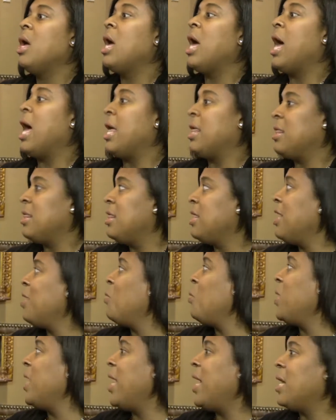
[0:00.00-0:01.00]
I
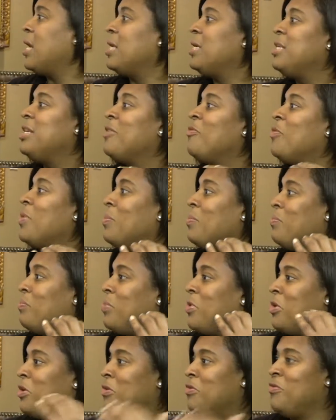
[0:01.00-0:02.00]
think we had a
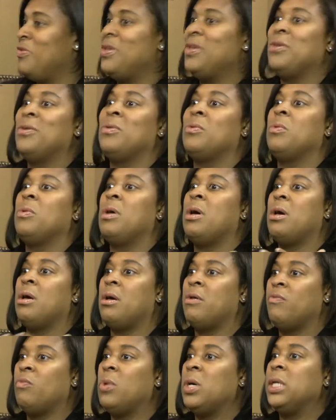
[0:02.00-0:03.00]
different purview
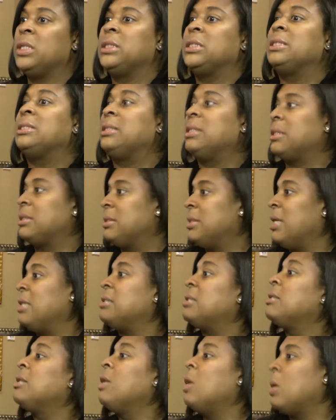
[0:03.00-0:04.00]
of what does
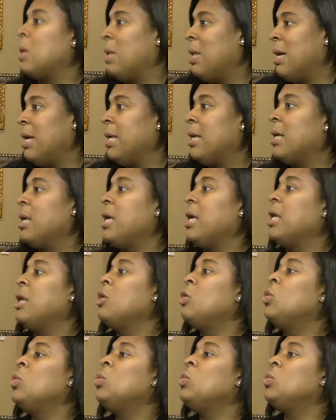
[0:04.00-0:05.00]
success look like
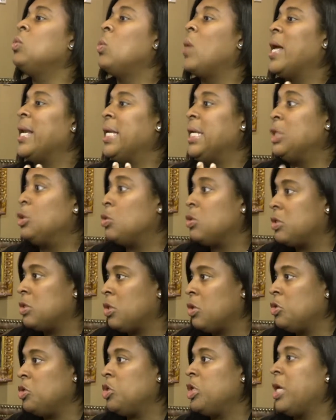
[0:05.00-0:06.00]
and who do I need to
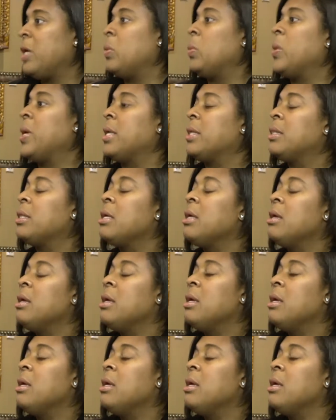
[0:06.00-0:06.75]
associate with.